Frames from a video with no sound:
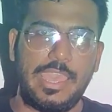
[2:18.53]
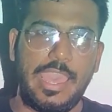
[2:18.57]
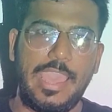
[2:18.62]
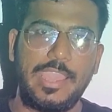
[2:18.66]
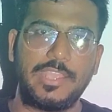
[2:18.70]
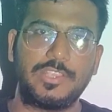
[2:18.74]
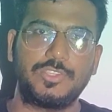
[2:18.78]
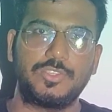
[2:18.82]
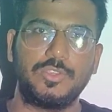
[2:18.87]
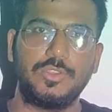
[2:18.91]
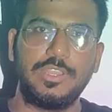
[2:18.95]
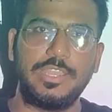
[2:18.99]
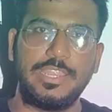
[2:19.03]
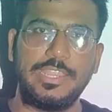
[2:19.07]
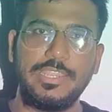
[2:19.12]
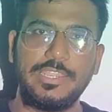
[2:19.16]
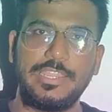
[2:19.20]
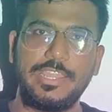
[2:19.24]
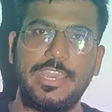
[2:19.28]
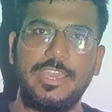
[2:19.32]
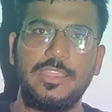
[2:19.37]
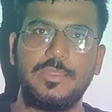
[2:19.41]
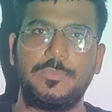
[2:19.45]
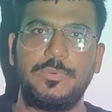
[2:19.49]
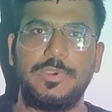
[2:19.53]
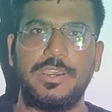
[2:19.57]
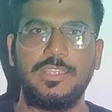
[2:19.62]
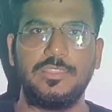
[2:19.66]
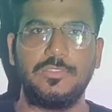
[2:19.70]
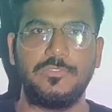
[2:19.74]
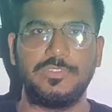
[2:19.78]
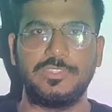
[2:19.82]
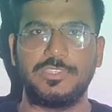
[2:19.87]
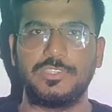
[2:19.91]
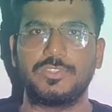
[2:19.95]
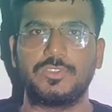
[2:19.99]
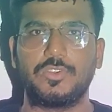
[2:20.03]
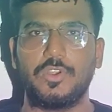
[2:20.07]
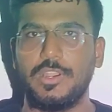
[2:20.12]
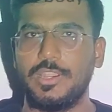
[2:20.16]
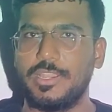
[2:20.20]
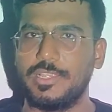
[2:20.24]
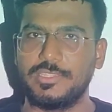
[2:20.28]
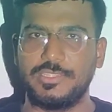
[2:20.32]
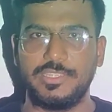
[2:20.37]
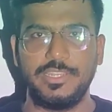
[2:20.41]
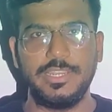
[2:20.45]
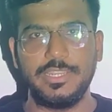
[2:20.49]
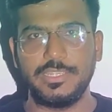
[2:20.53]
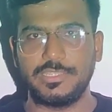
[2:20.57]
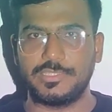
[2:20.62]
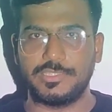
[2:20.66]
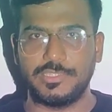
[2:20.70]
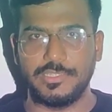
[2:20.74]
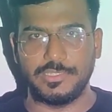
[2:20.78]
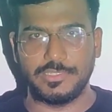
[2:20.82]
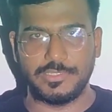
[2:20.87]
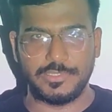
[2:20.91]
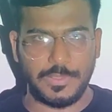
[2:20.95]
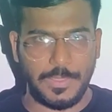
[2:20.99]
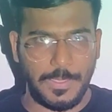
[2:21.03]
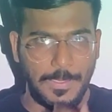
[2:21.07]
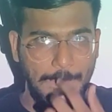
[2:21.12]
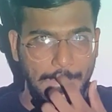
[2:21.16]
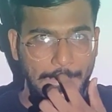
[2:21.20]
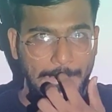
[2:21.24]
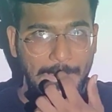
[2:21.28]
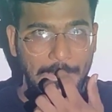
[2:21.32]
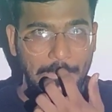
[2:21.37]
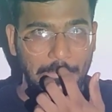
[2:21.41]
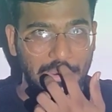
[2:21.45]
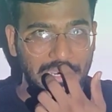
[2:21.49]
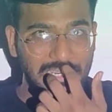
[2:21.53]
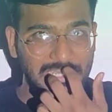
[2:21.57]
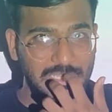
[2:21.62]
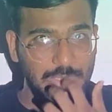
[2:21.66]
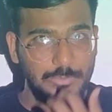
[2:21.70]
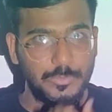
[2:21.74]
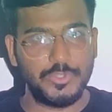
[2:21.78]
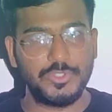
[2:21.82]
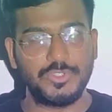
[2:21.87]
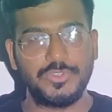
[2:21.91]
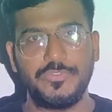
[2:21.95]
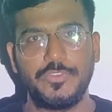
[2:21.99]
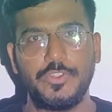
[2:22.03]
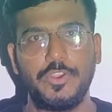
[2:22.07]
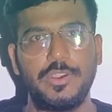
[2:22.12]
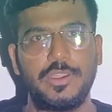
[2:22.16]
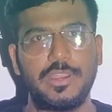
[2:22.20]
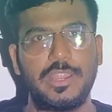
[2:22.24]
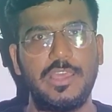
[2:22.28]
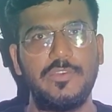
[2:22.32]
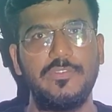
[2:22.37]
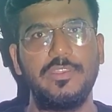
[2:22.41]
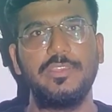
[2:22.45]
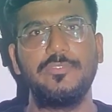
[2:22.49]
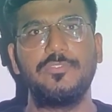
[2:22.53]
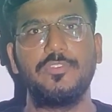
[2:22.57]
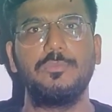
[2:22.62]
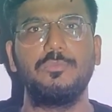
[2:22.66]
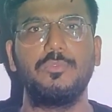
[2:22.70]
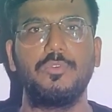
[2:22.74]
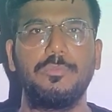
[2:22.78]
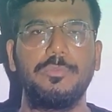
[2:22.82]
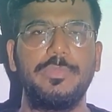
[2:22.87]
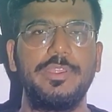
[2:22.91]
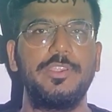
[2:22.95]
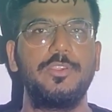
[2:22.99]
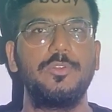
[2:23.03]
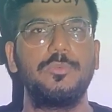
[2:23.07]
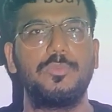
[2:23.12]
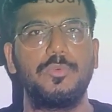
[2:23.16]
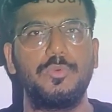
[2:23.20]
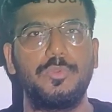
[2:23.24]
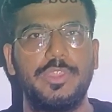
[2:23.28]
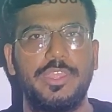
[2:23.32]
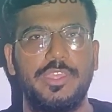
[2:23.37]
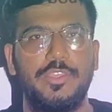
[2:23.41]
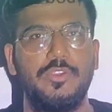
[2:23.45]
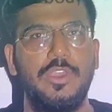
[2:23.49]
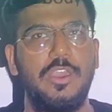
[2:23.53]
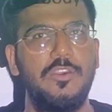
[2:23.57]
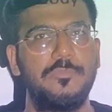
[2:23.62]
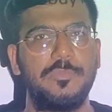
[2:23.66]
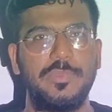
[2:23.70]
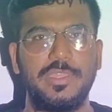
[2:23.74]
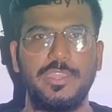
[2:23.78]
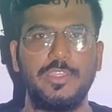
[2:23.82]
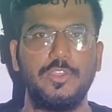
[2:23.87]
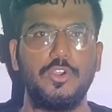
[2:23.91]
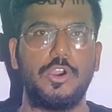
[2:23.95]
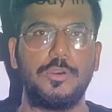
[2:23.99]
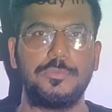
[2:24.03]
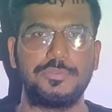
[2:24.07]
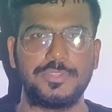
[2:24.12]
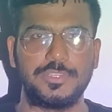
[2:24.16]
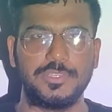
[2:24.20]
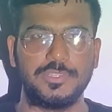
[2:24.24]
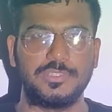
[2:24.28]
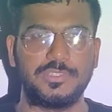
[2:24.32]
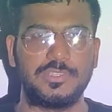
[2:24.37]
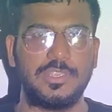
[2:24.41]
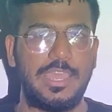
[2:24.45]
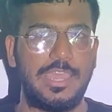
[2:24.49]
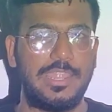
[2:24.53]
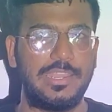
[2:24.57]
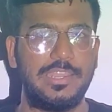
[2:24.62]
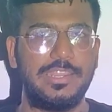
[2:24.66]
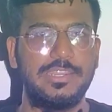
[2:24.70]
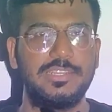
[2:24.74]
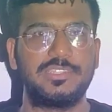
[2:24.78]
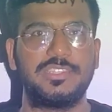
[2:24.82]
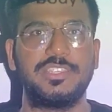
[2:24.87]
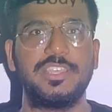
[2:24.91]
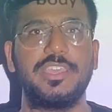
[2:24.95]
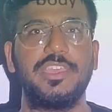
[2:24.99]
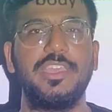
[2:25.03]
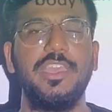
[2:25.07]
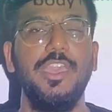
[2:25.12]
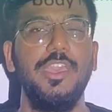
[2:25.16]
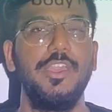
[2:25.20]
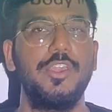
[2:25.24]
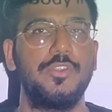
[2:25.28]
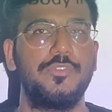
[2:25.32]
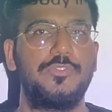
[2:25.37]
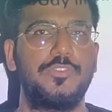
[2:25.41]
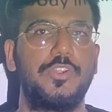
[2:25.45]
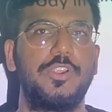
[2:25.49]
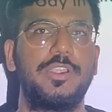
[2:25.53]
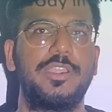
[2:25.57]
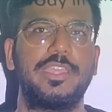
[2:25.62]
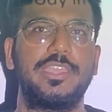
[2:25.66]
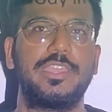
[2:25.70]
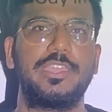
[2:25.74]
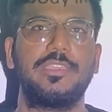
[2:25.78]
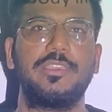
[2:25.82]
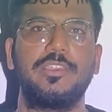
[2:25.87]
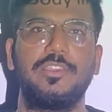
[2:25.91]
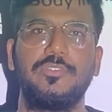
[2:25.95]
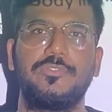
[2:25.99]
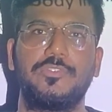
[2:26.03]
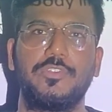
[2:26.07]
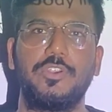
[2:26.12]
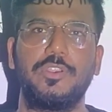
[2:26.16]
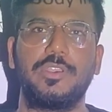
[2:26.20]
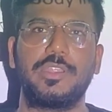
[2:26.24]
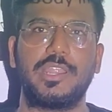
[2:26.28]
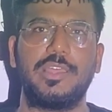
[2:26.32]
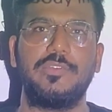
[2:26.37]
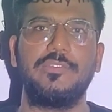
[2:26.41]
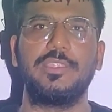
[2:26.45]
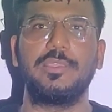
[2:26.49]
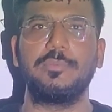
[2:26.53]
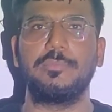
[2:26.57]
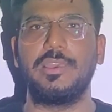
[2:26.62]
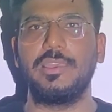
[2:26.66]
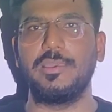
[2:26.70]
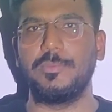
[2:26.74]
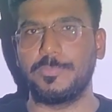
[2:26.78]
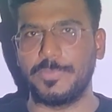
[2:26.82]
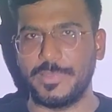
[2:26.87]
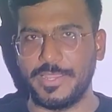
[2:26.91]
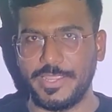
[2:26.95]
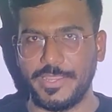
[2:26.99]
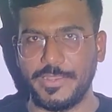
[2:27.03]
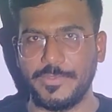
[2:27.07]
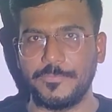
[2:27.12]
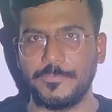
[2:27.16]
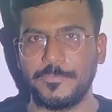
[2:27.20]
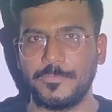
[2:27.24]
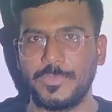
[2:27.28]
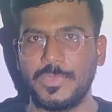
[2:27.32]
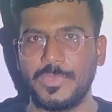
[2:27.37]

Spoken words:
actual entire path, which is called as the distance. But suppose if you are traveling from Mumbai to Pune, you have many options, and let's say if you are traveling by a plane.